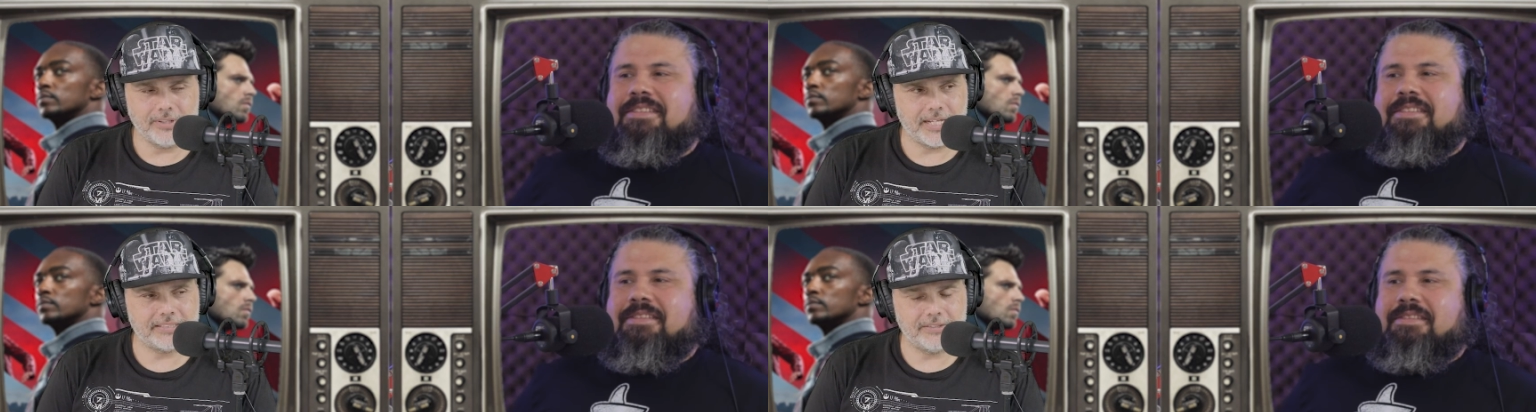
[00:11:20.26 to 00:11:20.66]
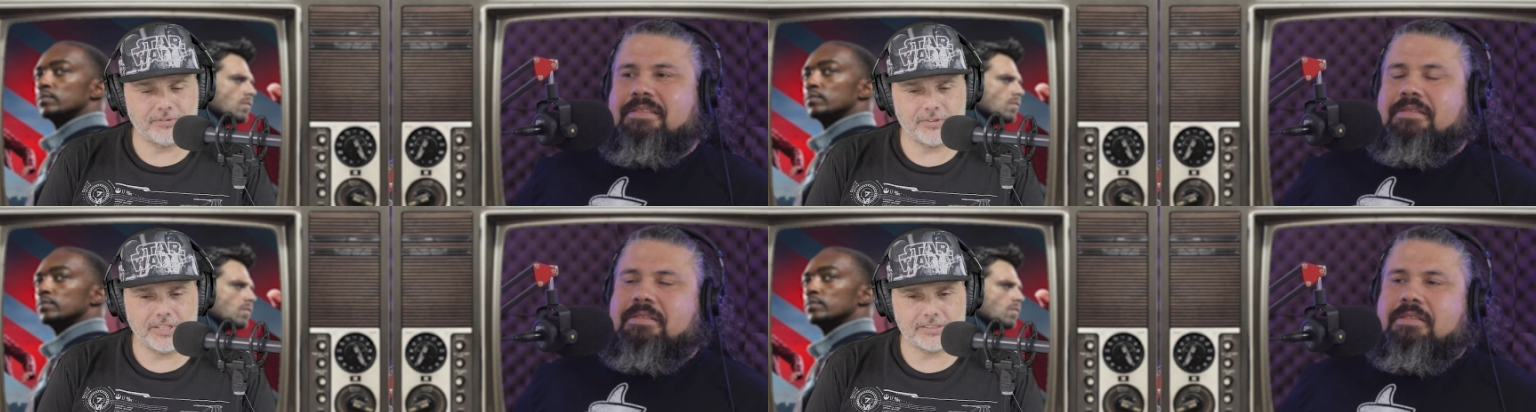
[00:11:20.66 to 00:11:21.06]
Speaker 1: well, that's
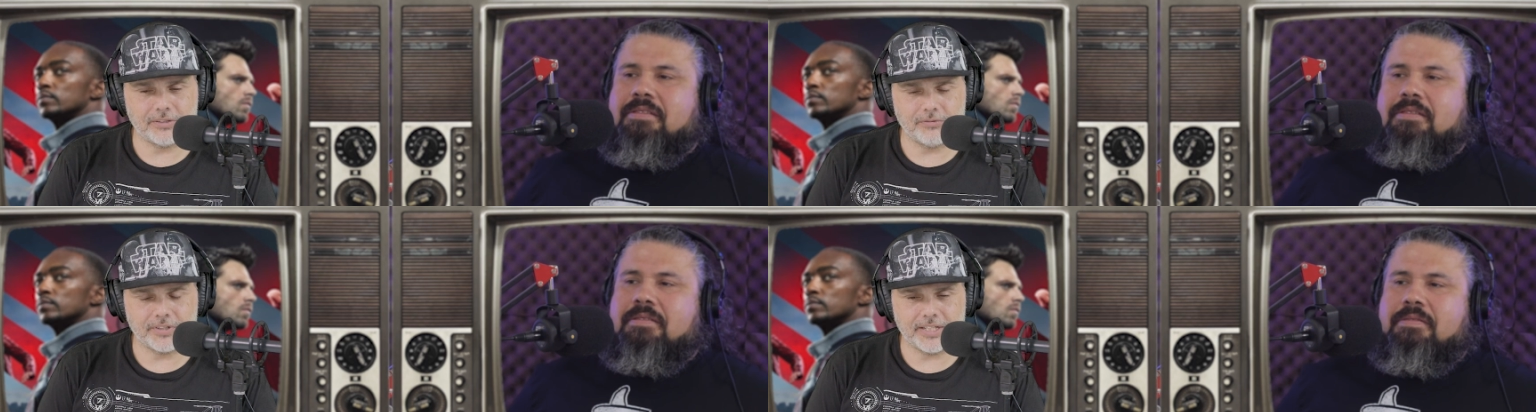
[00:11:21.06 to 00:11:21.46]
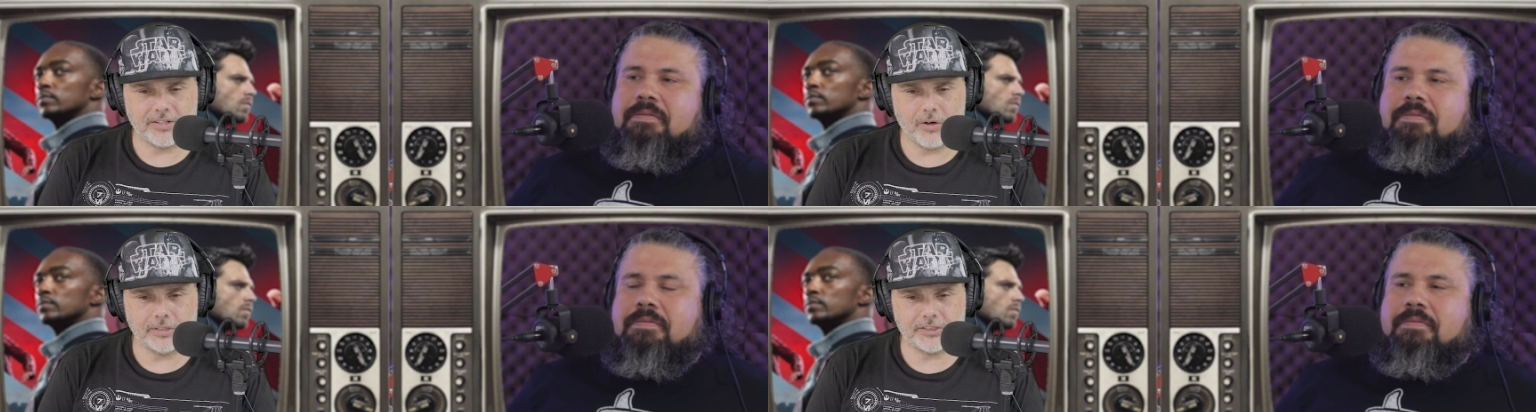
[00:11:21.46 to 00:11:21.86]
it for us. Don't
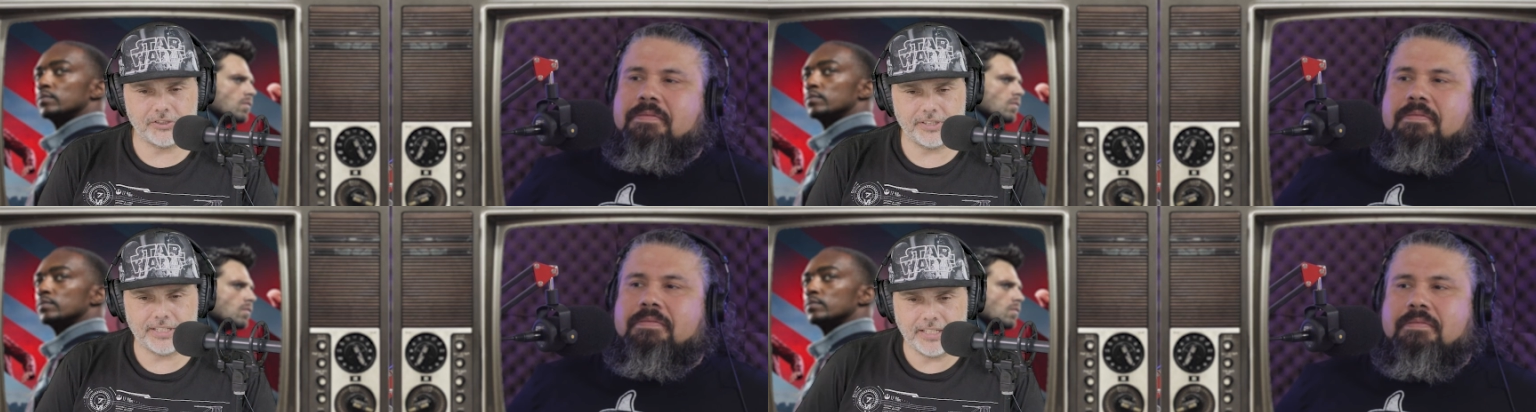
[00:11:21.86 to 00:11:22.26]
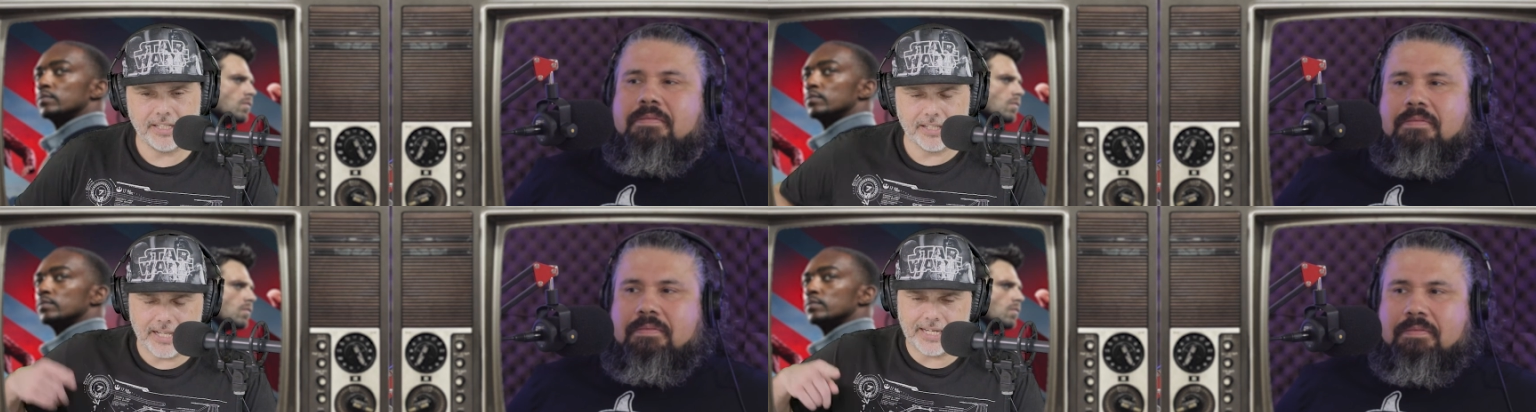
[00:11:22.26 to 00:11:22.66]
forget the Holy
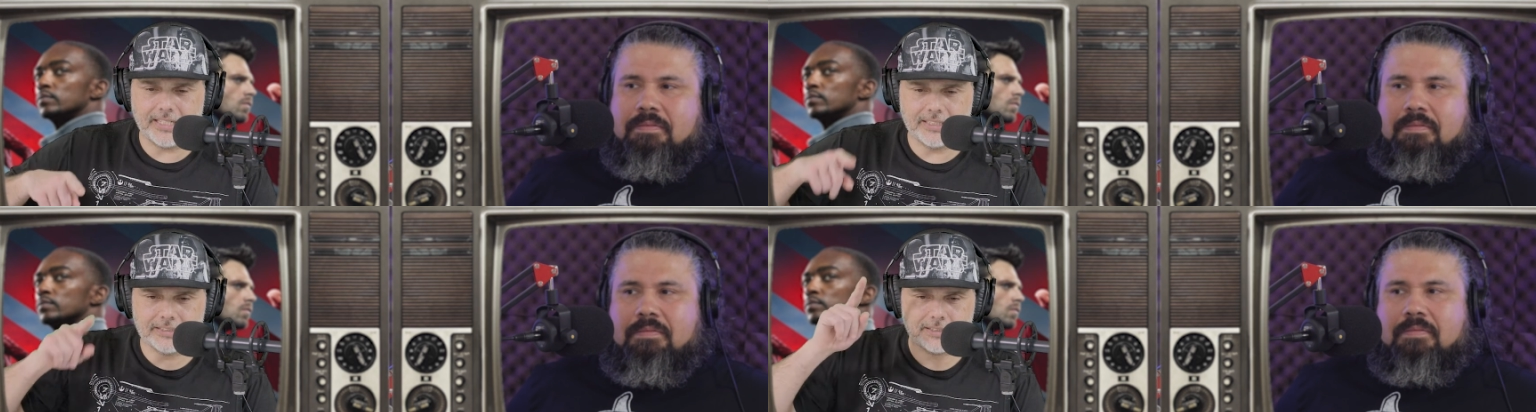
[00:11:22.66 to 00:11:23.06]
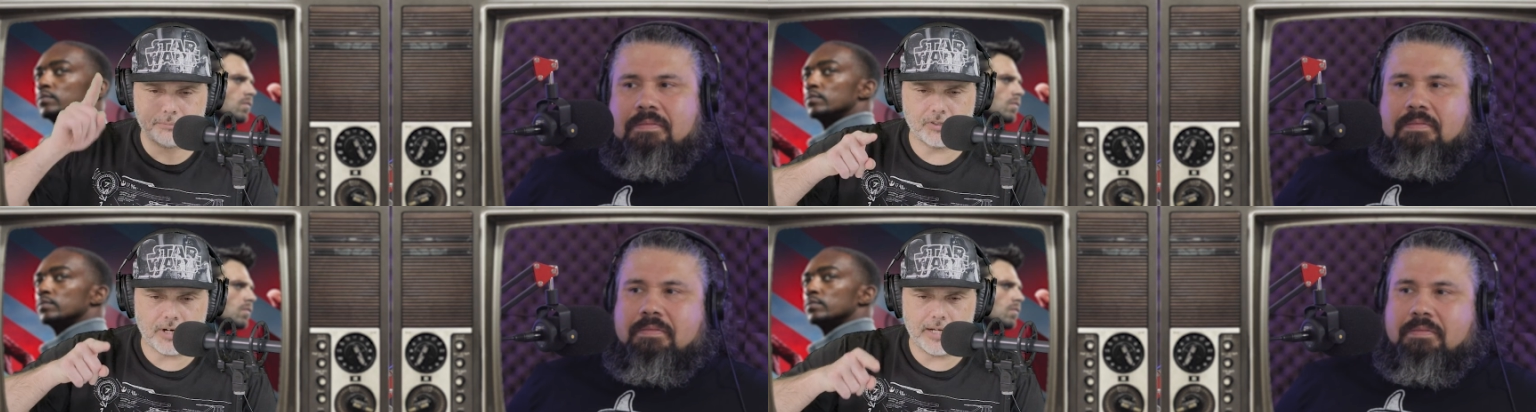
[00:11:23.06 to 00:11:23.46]
Trinity. Like,
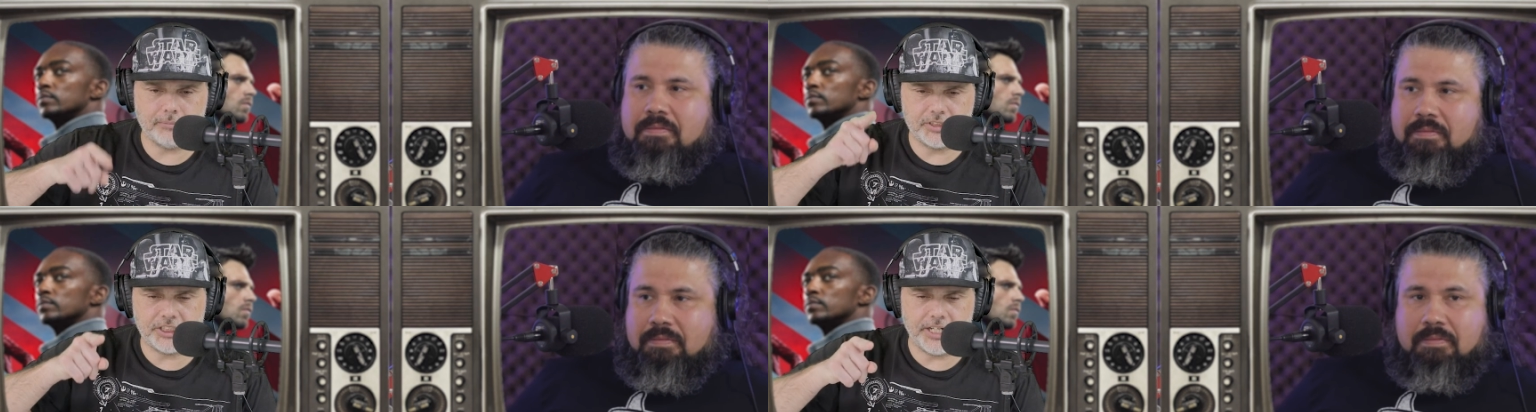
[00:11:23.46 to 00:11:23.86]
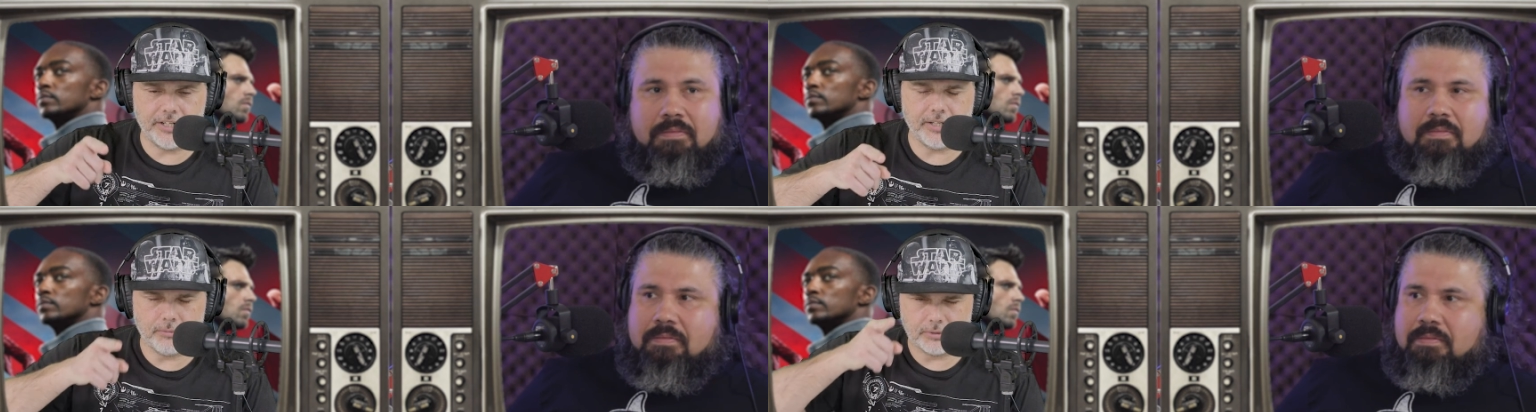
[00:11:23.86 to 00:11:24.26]
subscribe,
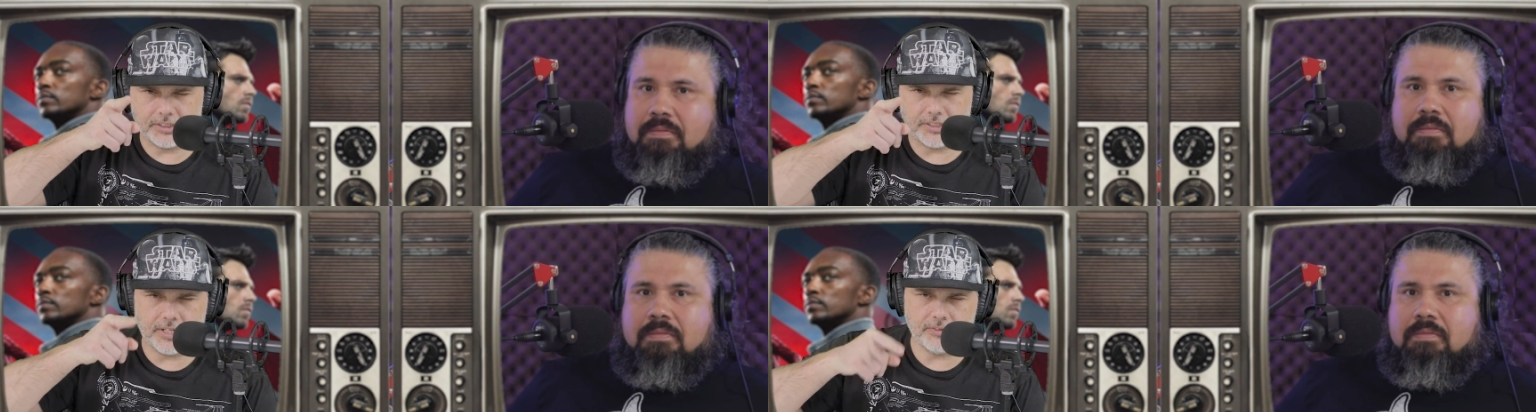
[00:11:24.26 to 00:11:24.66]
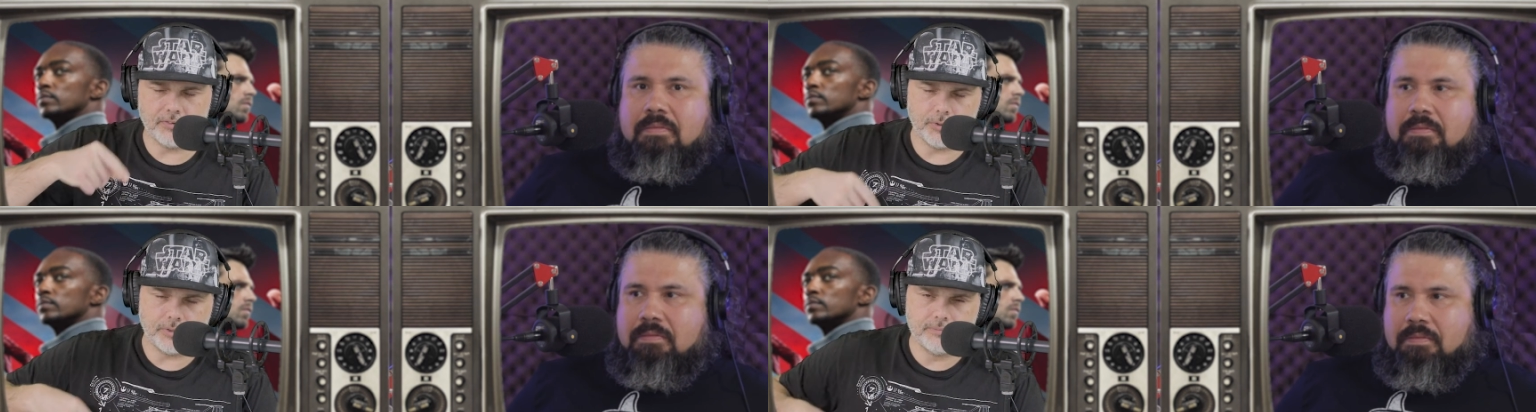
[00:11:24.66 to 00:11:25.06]
share, and we'll see you down
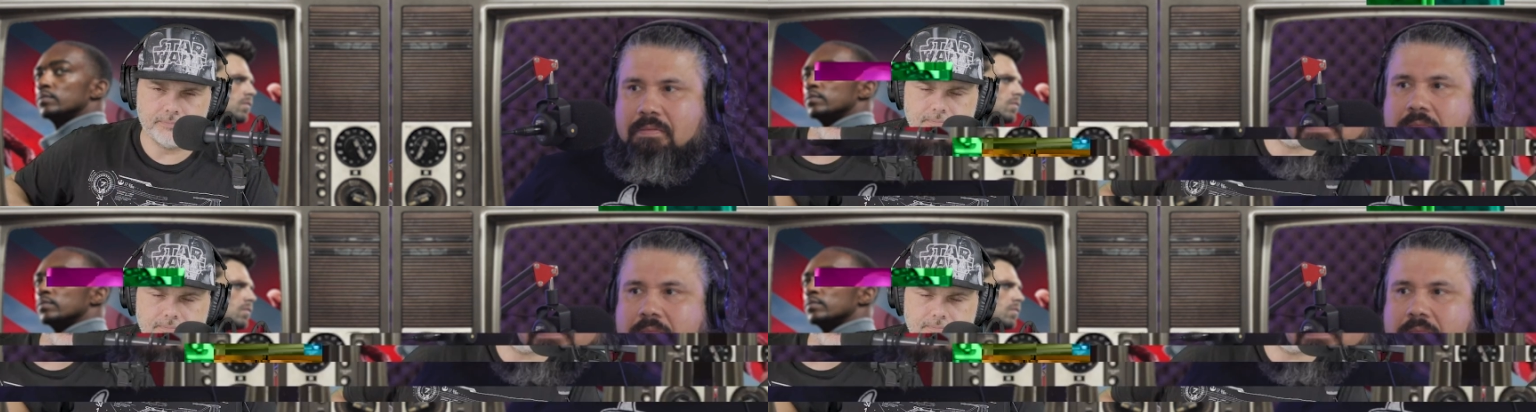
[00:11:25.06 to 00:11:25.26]
the road.